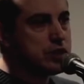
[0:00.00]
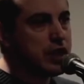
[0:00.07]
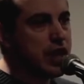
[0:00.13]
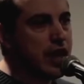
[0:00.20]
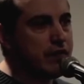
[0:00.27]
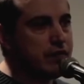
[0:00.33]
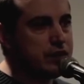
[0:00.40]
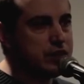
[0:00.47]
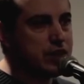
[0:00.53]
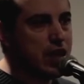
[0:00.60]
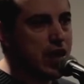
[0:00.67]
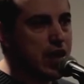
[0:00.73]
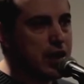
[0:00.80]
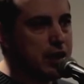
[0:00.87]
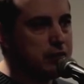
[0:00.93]
that have a
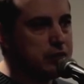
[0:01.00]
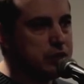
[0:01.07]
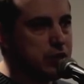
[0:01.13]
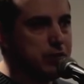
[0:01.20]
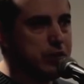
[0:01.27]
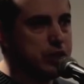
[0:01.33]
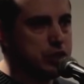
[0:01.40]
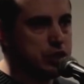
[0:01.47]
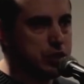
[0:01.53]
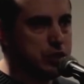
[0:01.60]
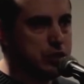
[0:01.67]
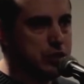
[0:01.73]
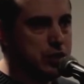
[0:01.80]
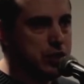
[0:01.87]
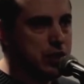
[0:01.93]
time
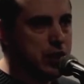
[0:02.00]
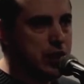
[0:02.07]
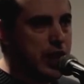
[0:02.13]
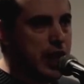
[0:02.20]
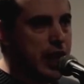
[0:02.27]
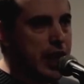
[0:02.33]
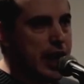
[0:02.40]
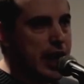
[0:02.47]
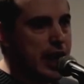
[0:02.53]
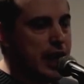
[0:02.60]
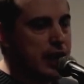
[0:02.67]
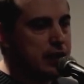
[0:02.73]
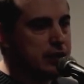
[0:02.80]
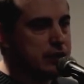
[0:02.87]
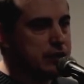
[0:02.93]
dimension,
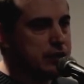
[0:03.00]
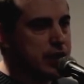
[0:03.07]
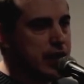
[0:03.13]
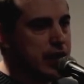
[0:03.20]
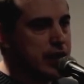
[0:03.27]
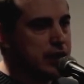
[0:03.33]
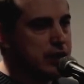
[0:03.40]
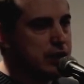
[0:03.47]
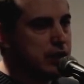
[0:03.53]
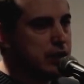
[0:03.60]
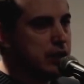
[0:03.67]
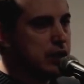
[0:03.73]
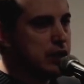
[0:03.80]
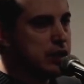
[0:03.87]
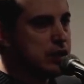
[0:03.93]
and then
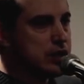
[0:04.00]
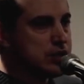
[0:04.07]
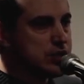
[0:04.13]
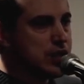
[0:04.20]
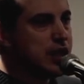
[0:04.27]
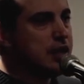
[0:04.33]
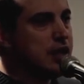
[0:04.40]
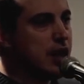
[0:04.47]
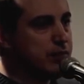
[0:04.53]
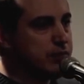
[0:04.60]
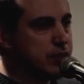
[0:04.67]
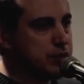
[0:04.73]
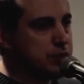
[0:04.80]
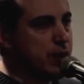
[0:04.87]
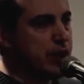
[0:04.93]
setting up
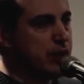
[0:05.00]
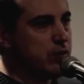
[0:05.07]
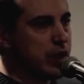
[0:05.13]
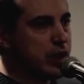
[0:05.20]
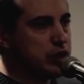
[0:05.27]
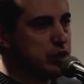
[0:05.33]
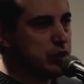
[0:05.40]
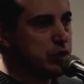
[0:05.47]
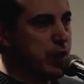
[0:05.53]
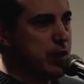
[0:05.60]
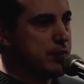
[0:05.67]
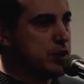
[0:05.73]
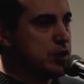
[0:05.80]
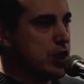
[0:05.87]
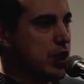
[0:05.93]
this bidirectional
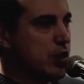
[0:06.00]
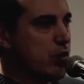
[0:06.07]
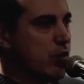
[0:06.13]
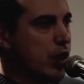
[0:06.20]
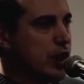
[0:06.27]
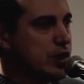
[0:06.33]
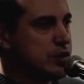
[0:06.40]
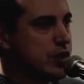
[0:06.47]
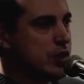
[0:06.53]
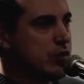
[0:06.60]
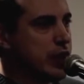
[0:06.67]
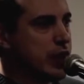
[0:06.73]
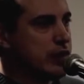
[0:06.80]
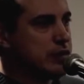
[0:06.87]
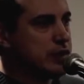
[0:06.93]
payment channel where I say,
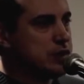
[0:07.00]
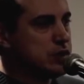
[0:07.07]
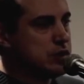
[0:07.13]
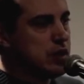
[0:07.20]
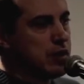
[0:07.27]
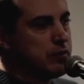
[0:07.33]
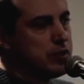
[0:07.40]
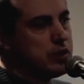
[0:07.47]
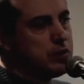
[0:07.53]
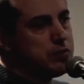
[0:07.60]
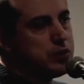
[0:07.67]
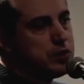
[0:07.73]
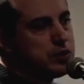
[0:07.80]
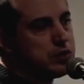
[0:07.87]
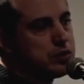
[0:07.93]
okay, I'm going to
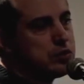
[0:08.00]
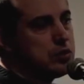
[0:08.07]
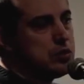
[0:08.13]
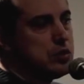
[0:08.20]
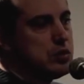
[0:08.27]
put